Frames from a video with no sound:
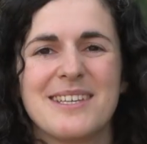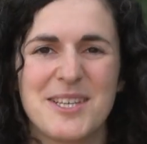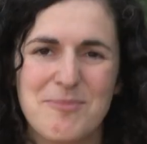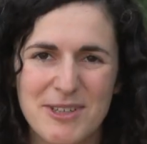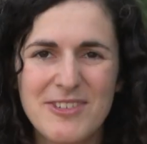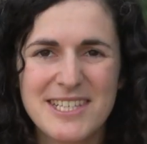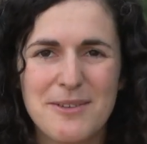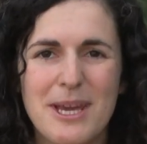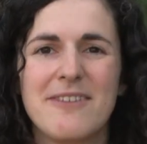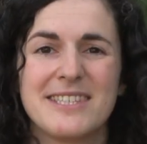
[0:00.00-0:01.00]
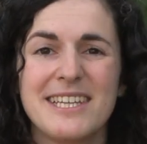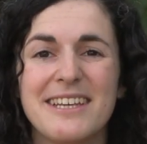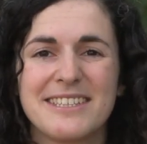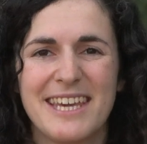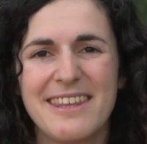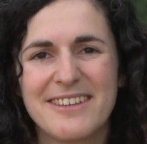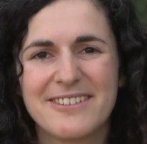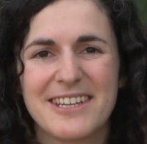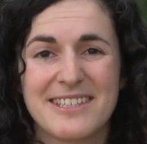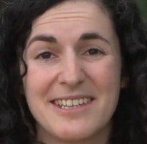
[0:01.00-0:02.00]
So previously we have seen that
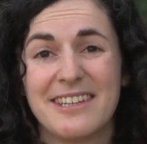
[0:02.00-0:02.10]
K-theory is an